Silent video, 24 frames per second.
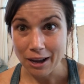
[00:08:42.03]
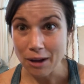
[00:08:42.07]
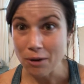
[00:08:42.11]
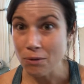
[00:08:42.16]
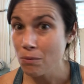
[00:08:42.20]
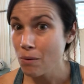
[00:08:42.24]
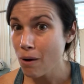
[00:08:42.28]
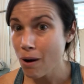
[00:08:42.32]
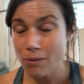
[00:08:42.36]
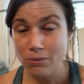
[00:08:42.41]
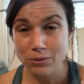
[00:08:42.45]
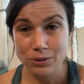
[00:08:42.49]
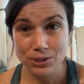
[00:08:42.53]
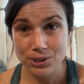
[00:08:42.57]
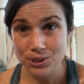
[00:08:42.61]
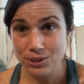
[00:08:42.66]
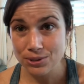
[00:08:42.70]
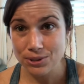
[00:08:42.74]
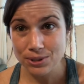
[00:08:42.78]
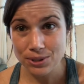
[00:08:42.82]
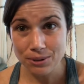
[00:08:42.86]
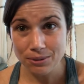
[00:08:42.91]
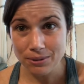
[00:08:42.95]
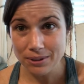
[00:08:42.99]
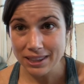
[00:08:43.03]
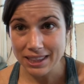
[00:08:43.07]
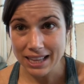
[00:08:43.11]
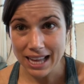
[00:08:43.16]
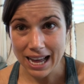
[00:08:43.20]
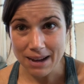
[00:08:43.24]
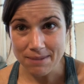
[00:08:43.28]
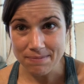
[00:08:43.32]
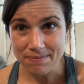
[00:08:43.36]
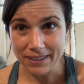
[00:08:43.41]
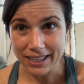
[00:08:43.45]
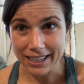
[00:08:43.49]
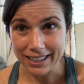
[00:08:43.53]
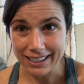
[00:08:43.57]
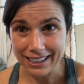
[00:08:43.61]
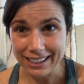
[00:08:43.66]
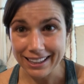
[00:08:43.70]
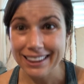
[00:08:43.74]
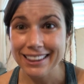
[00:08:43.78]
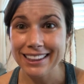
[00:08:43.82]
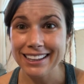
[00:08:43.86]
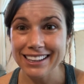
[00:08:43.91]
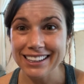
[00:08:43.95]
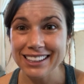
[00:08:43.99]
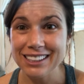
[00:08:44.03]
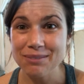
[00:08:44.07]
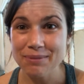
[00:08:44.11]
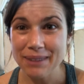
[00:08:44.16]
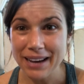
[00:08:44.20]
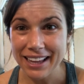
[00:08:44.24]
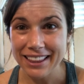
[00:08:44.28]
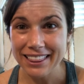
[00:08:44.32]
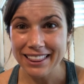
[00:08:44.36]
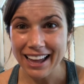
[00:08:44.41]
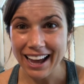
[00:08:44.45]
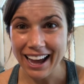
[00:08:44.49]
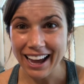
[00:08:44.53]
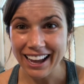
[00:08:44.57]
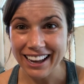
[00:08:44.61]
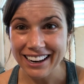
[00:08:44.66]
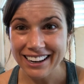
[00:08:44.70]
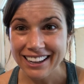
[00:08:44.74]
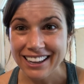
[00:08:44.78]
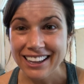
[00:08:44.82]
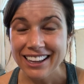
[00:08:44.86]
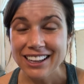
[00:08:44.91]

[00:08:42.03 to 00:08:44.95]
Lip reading: And what would you do with that money? Think about that.